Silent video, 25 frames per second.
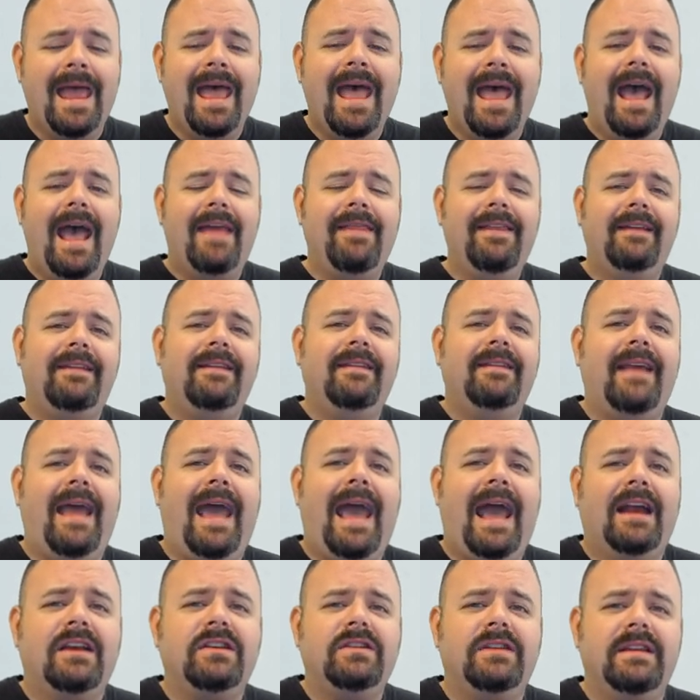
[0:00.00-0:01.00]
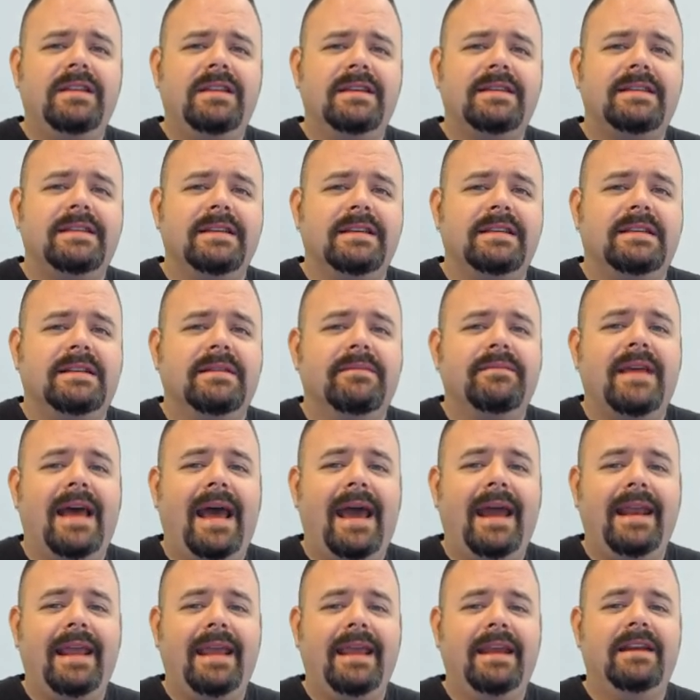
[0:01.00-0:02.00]
And this is actually the system
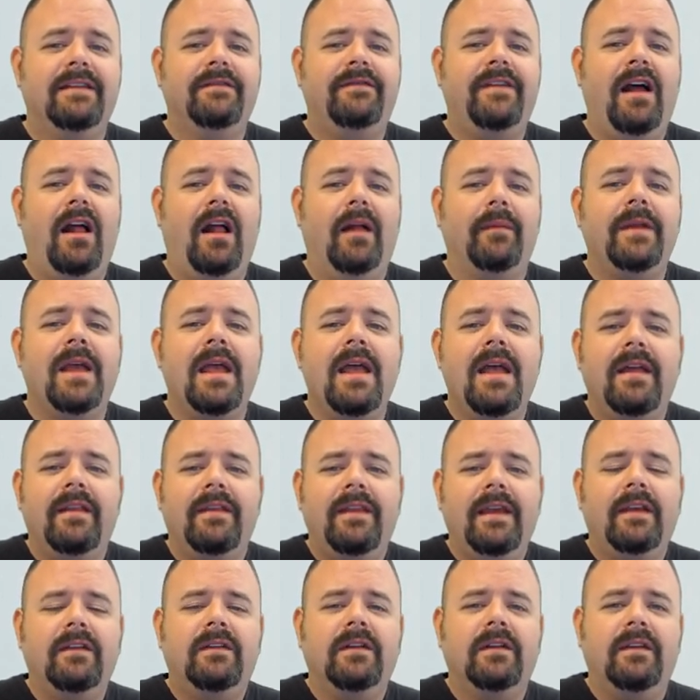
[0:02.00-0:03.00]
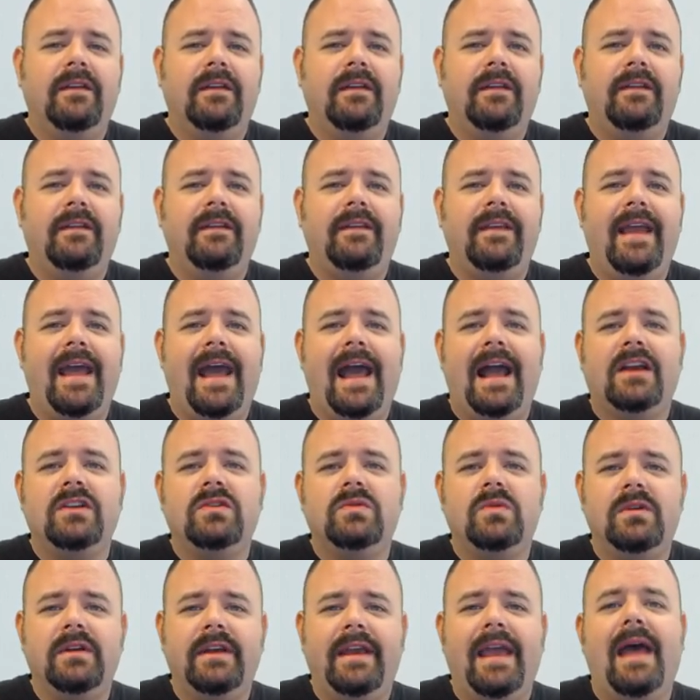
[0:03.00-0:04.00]
that he developed. This is the
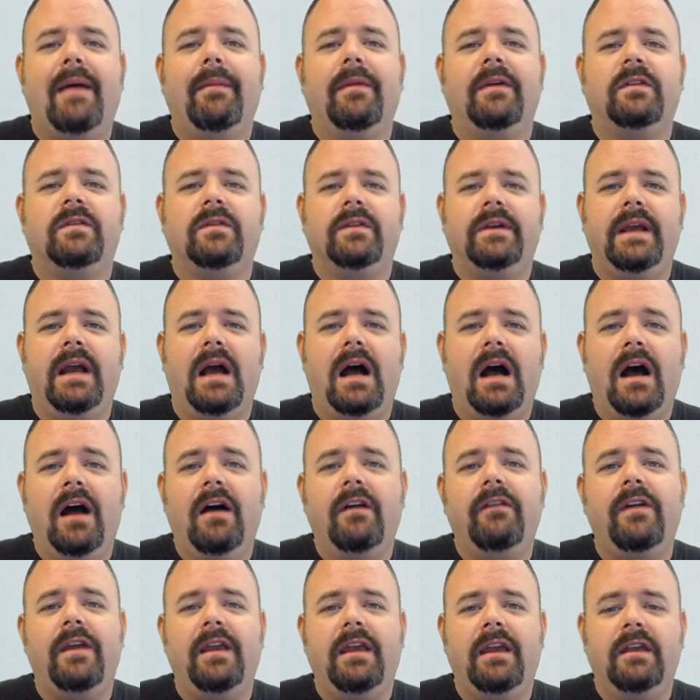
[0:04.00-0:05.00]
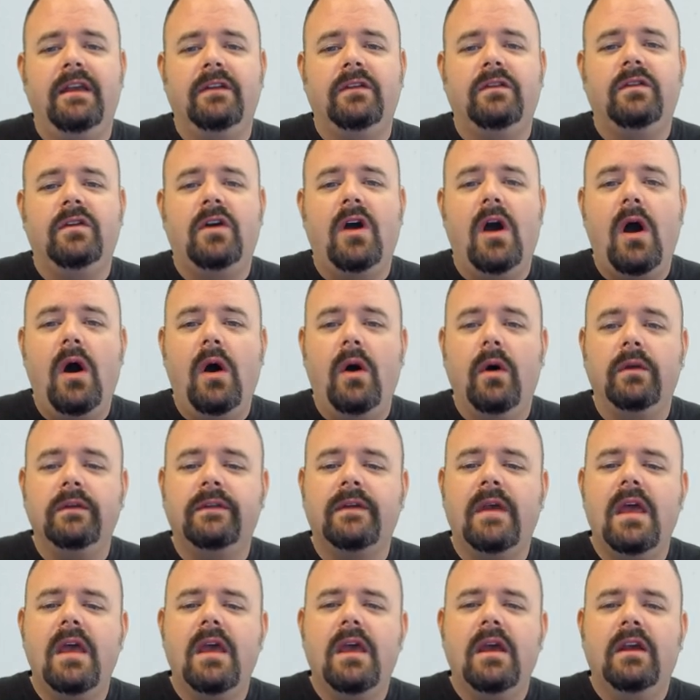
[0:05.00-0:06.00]
actual chemistry of his cones.